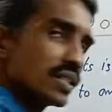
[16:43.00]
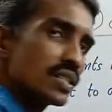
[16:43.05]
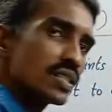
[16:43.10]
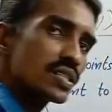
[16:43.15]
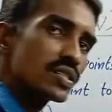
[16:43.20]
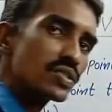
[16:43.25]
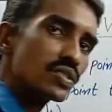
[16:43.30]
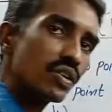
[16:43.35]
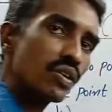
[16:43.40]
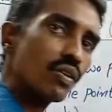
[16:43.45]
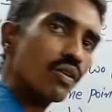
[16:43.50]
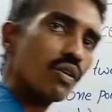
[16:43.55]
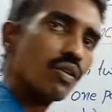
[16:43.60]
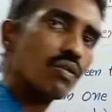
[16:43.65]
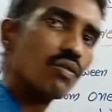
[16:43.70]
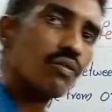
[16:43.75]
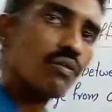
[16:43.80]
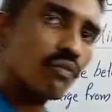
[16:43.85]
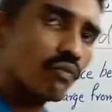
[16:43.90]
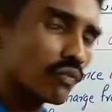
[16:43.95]
So
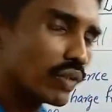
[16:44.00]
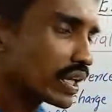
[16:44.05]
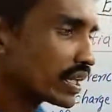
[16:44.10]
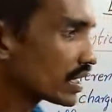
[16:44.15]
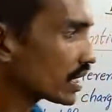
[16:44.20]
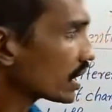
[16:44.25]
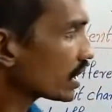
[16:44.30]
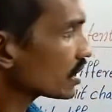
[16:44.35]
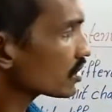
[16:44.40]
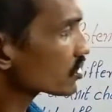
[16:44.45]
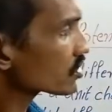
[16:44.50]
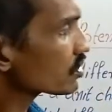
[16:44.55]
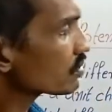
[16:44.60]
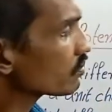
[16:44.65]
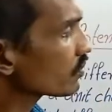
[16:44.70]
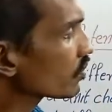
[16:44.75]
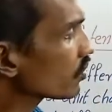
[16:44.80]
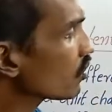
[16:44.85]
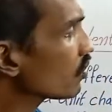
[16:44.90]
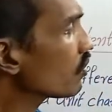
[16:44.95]
we need to
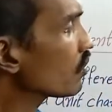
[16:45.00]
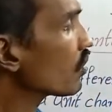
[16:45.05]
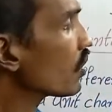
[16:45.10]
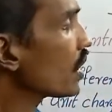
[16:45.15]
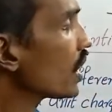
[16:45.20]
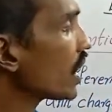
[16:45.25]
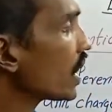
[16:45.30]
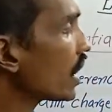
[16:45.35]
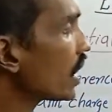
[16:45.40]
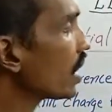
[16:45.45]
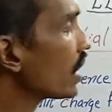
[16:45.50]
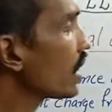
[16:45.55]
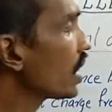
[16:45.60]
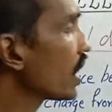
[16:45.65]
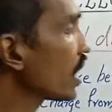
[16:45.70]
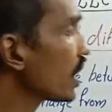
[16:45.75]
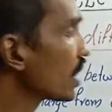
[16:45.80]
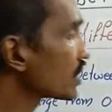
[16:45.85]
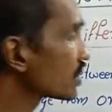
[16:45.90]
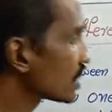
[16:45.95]
move
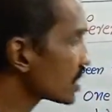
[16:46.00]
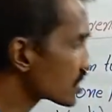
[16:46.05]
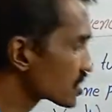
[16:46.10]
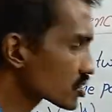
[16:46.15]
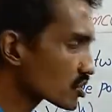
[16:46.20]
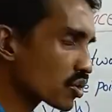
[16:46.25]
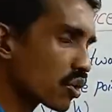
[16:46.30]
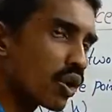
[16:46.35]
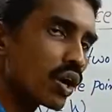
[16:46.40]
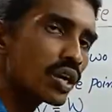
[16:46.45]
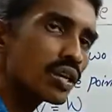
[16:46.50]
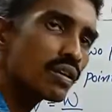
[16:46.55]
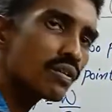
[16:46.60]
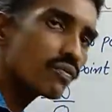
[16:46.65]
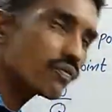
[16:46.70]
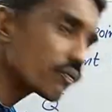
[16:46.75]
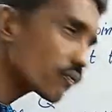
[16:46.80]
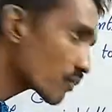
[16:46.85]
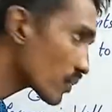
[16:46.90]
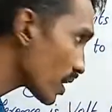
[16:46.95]
the stone
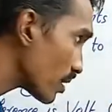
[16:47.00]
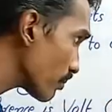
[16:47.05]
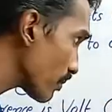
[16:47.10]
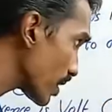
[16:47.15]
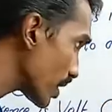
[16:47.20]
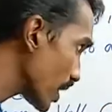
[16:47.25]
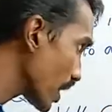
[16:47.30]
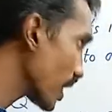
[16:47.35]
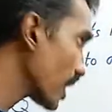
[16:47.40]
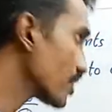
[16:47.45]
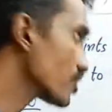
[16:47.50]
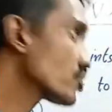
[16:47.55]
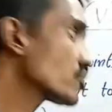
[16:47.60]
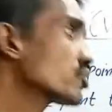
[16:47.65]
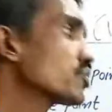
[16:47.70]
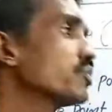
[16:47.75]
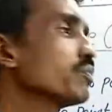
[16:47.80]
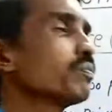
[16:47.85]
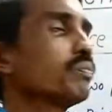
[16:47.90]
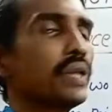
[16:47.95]
from A to
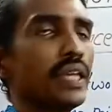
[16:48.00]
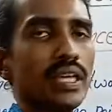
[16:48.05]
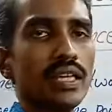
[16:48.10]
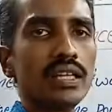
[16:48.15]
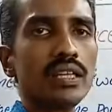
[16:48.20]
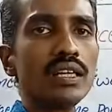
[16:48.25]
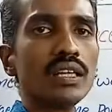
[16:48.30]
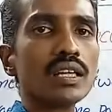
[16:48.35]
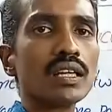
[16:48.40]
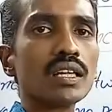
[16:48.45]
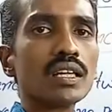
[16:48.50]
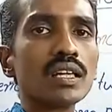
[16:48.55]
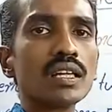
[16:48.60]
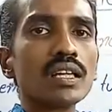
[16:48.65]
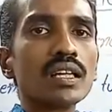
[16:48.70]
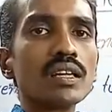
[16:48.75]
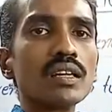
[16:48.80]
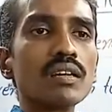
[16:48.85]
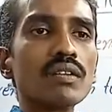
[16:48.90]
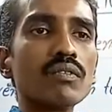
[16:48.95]
B.
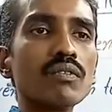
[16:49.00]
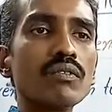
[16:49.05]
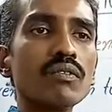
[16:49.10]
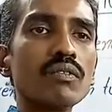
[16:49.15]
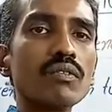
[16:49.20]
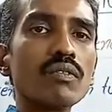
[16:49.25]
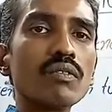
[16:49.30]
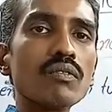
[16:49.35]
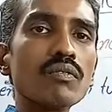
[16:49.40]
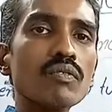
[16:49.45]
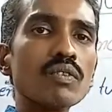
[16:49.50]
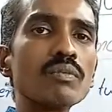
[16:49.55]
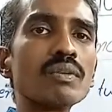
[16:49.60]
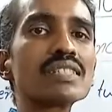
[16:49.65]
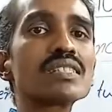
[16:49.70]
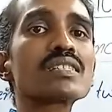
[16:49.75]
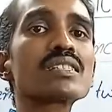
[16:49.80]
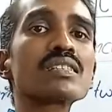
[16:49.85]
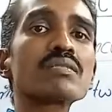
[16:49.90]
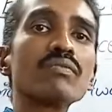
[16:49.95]
We
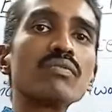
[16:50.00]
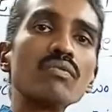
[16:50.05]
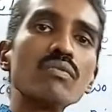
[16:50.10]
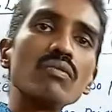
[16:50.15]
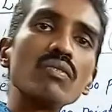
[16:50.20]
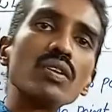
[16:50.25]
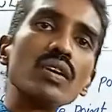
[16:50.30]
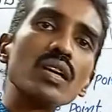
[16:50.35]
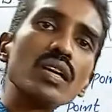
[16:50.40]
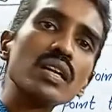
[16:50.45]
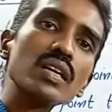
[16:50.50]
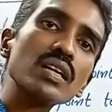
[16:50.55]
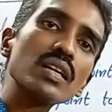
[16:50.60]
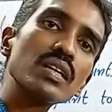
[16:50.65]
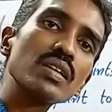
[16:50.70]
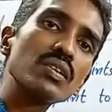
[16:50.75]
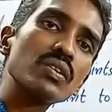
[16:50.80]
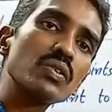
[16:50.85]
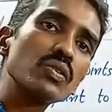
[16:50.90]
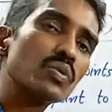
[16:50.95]
must
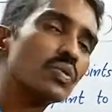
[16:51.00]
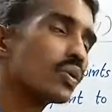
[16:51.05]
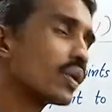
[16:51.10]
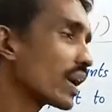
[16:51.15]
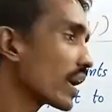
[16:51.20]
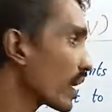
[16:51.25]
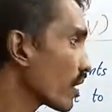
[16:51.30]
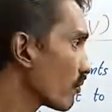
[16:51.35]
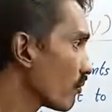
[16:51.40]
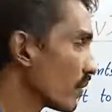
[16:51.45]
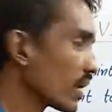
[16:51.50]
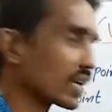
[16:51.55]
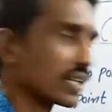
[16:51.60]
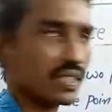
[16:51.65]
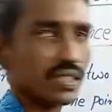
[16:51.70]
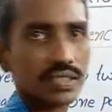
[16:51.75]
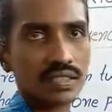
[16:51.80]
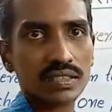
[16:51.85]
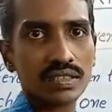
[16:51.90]
do a work.